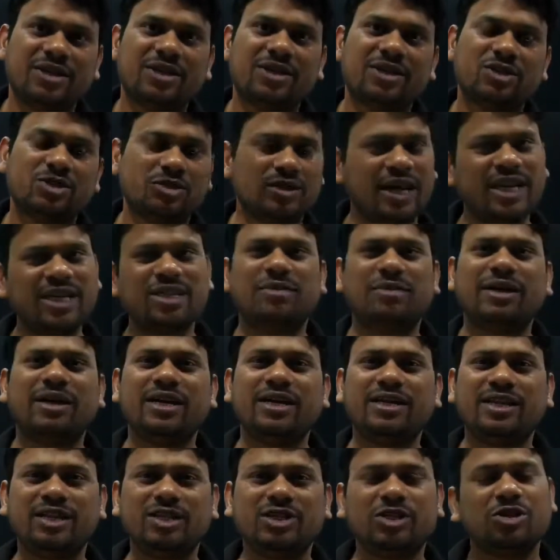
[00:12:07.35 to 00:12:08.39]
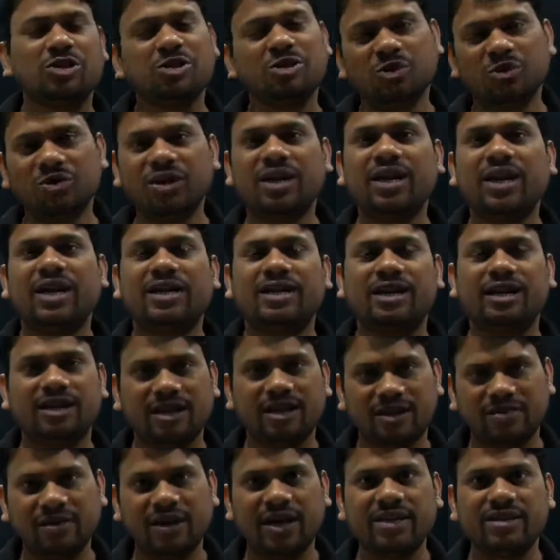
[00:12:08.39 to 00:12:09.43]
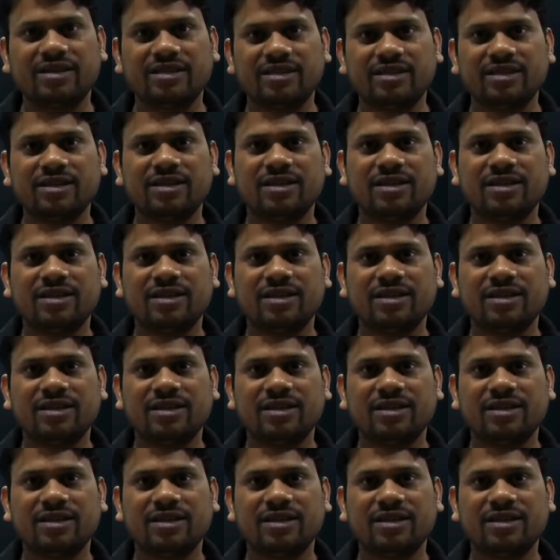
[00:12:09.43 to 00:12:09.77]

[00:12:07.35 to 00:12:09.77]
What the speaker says: So that's why it is unilateral device.